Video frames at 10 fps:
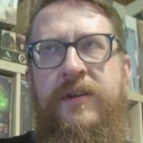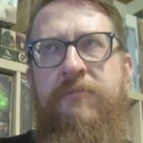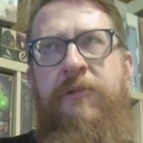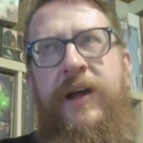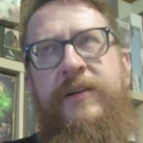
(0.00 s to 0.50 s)

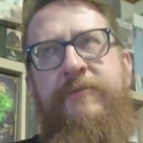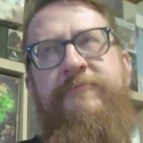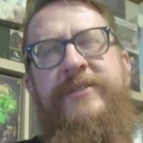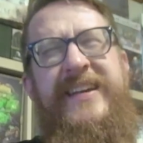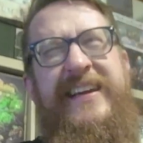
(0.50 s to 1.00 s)
well,
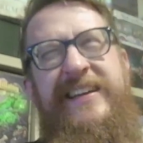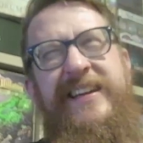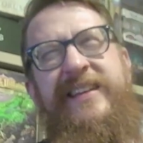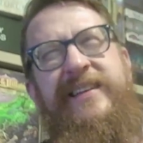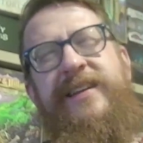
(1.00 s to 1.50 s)

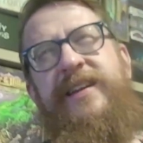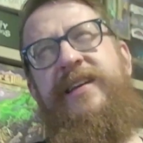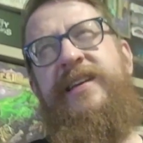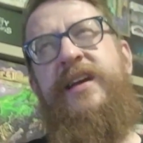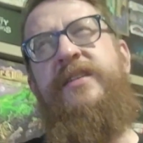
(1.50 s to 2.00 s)
technically,
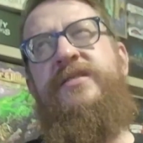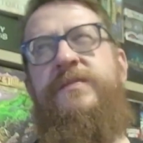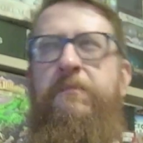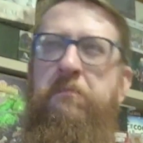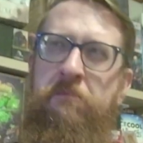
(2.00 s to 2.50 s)
yes,
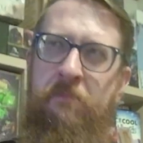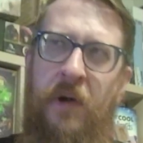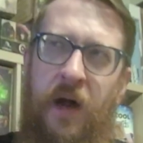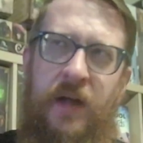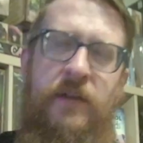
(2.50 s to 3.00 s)

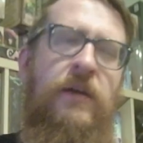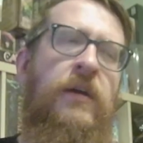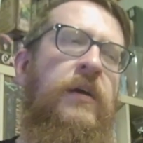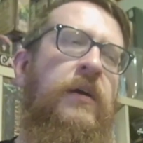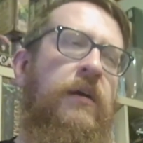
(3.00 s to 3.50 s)
but
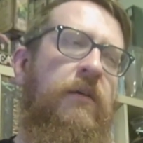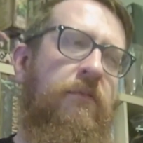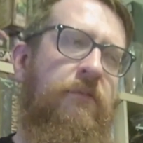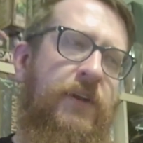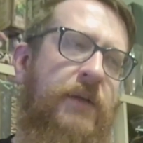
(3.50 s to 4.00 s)

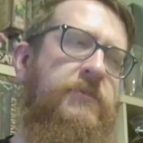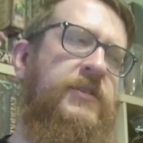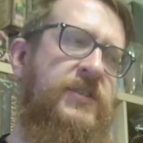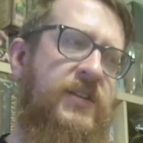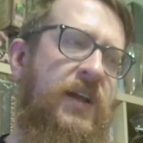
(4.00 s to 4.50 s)
when I'm
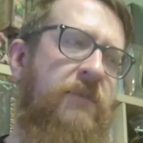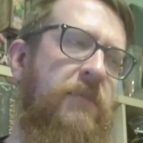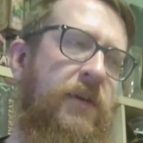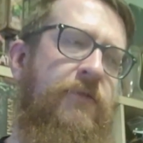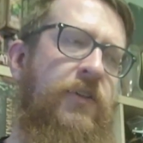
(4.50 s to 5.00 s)
saying
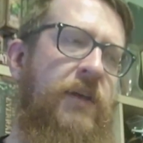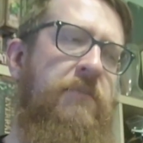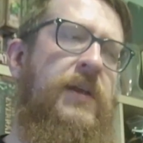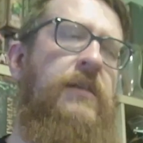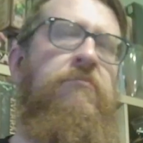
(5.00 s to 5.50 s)
Marvel, I
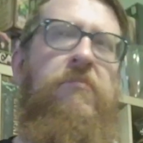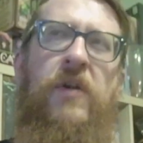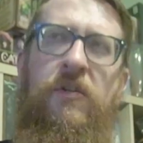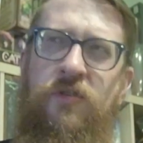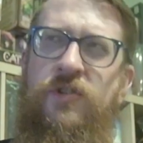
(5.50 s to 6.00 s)
mean
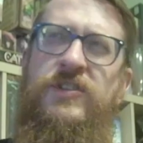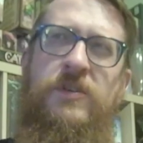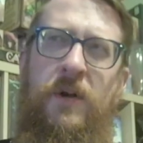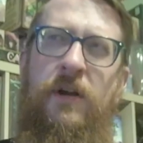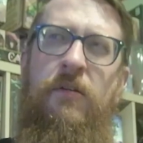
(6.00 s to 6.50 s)
Marvel superhero.